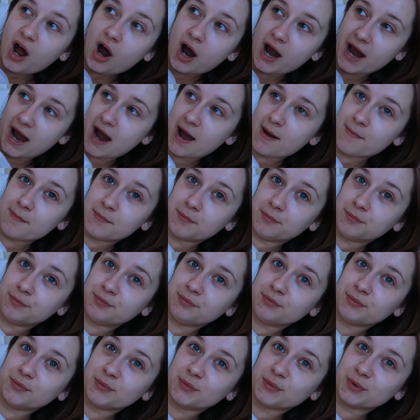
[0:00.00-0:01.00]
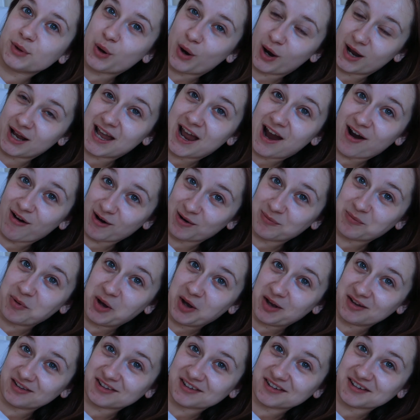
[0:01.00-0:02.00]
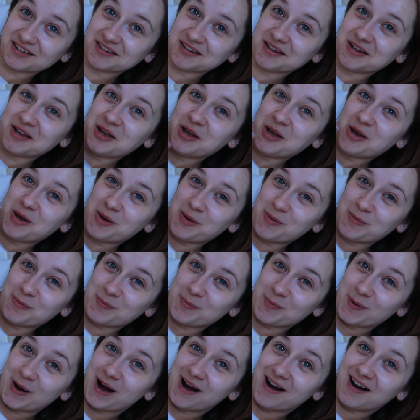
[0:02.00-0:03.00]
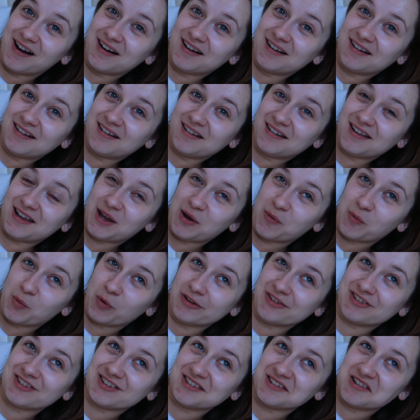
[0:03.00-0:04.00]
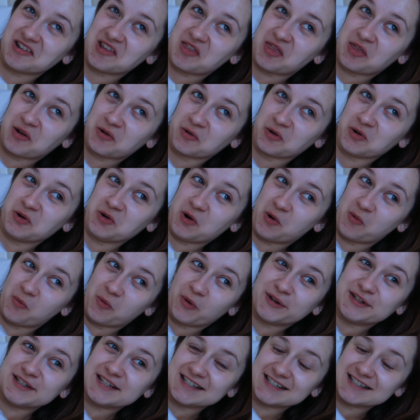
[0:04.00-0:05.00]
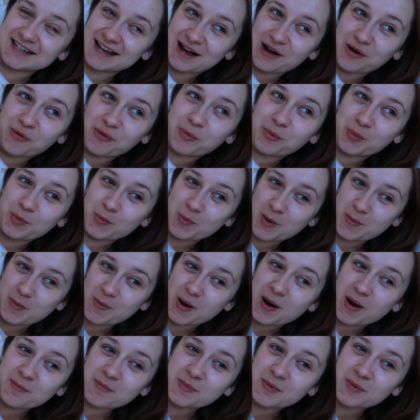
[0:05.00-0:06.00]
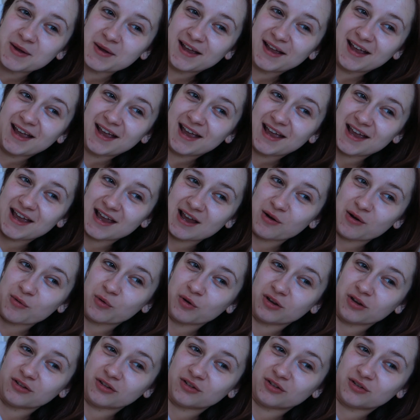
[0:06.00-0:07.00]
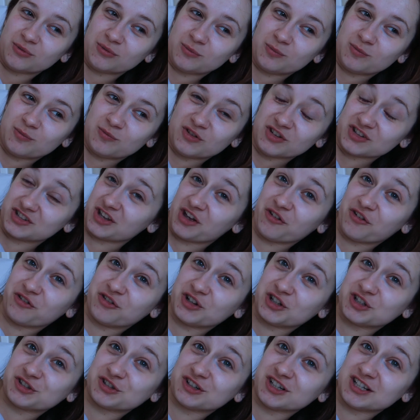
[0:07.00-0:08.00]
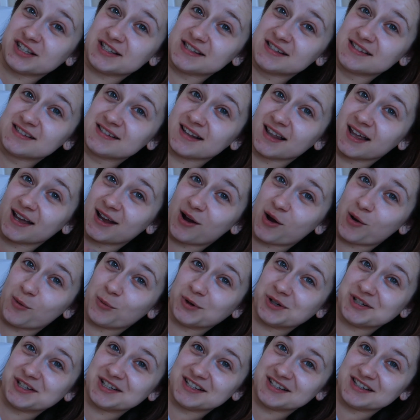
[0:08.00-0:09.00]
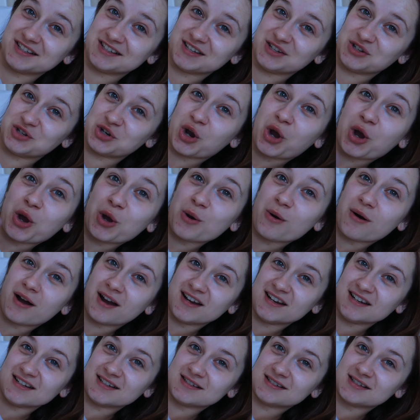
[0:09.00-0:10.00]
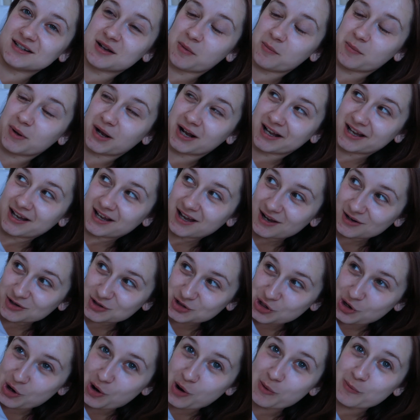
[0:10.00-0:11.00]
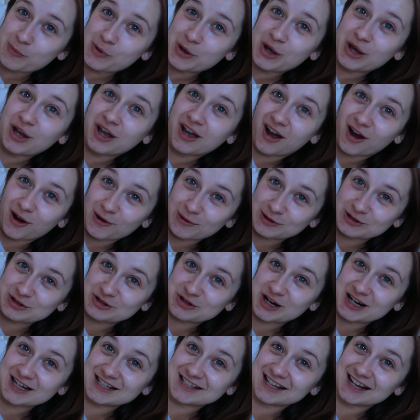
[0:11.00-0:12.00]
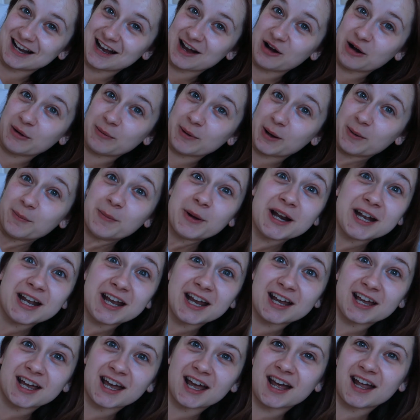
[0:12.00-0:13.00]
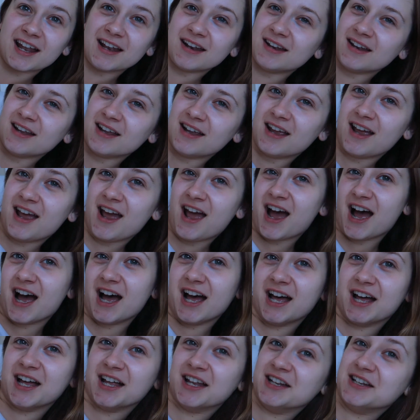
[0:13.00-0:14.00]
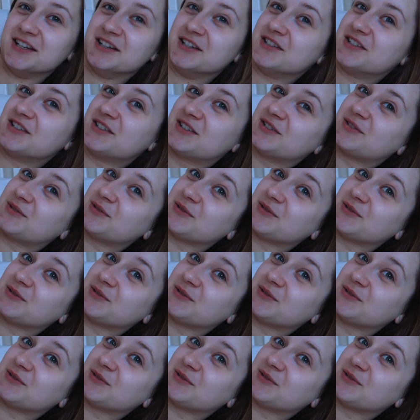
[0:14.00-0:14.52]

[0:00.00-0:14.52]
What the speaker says: I am quite a caring person, but it wasn't through not wanting to help my mum. It was for selfish reasons. Like, I wanted to see Joe. I needed to come back and get a job. I was stressing out about money again, and